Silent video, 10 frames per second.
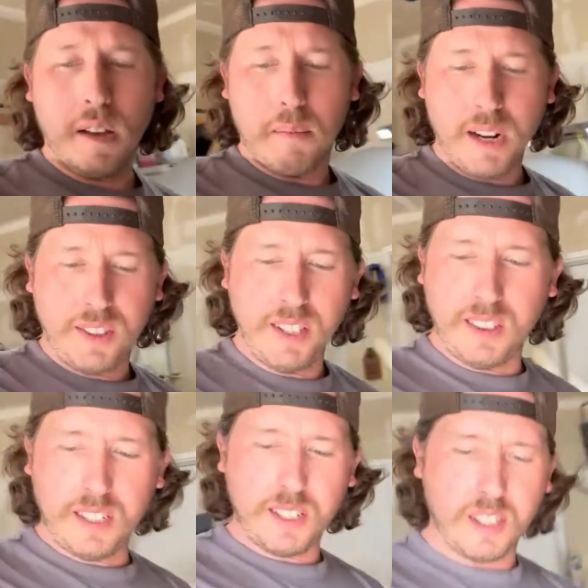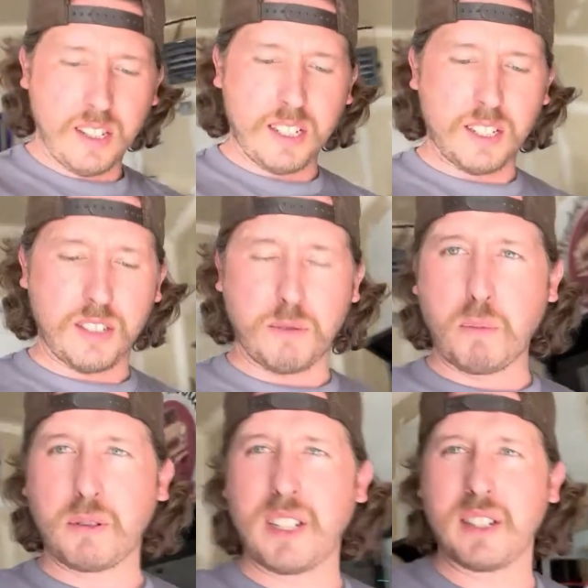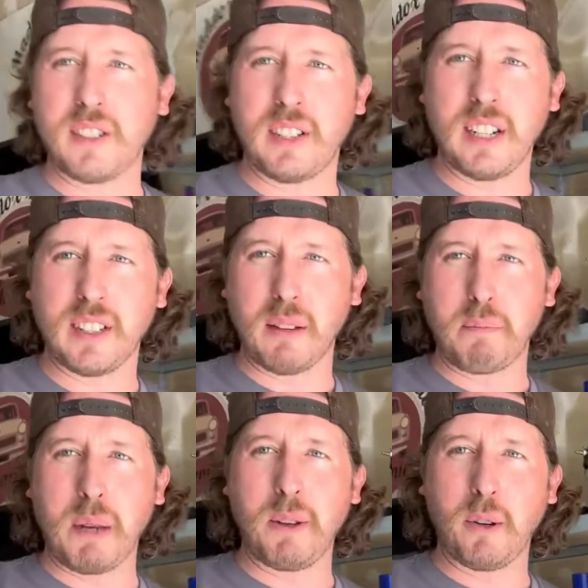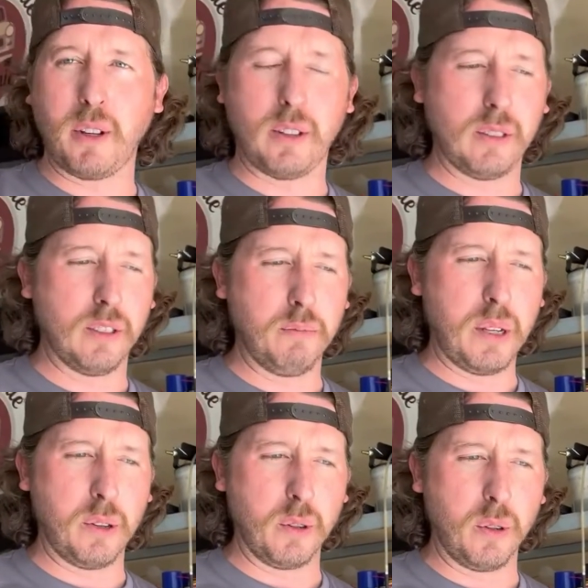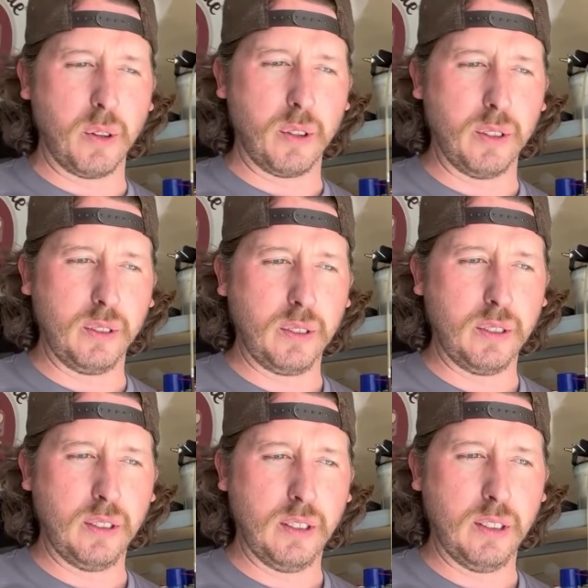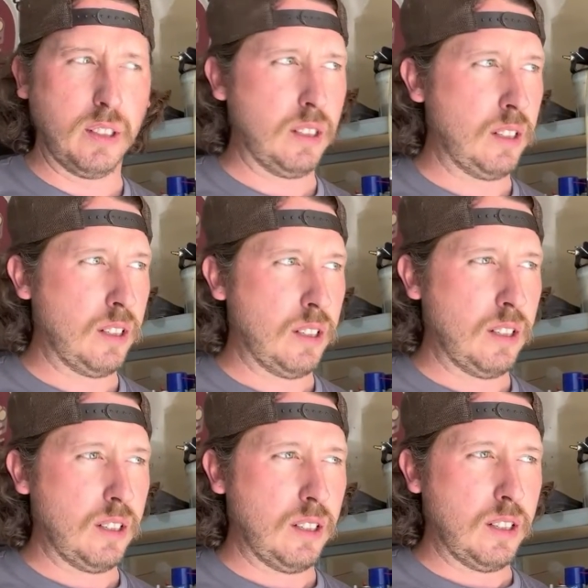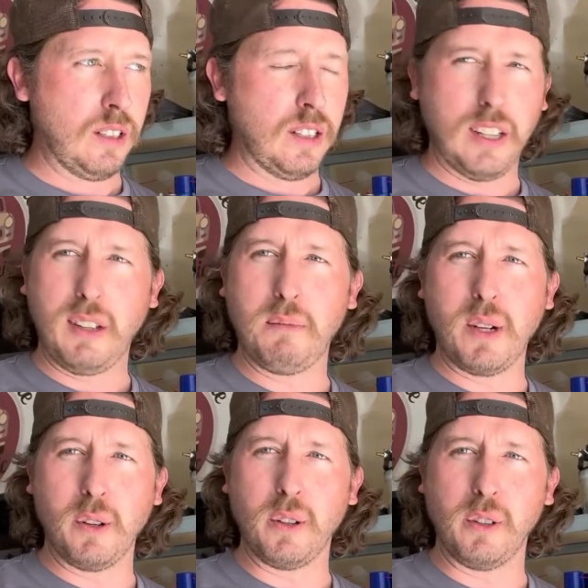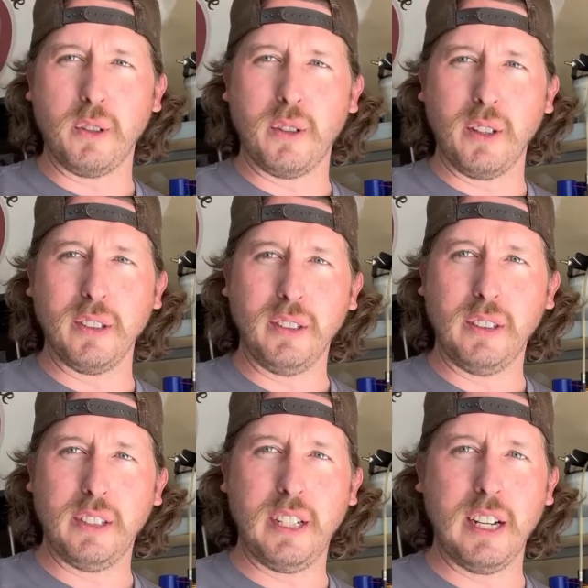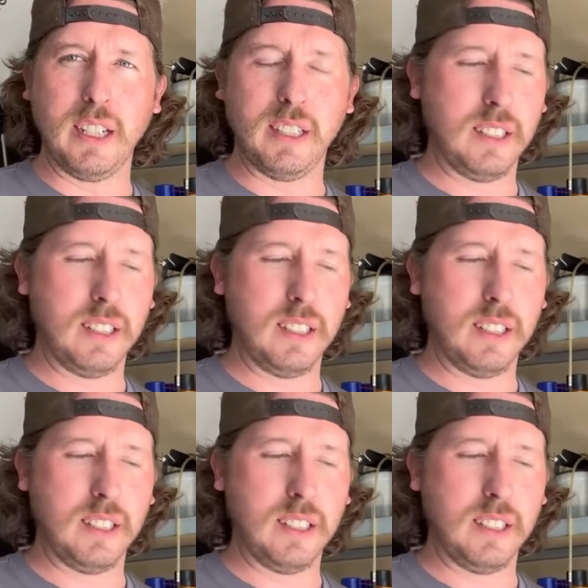But I think this, this smoke tester takes like baby oil or mineral oil. I think mineral oil. Yeah.